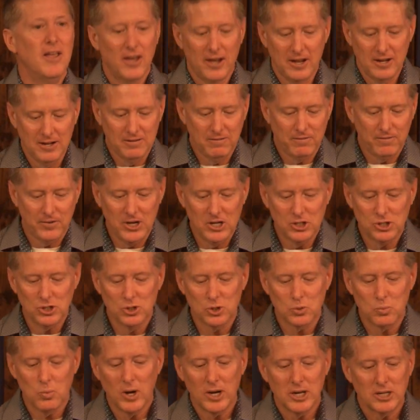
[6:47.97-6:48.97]
In
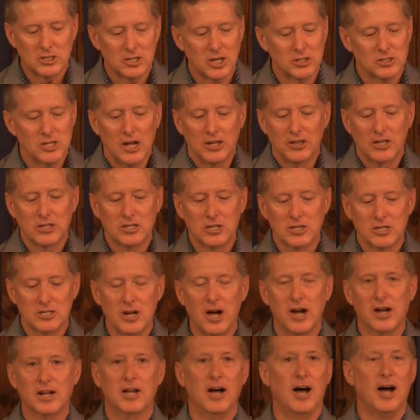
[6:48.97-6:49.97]
Ephesians 1, he says, this is
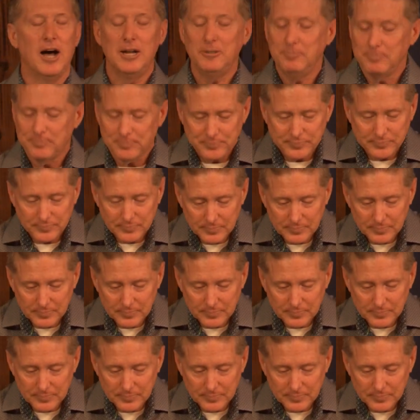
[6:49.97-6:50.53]
not God.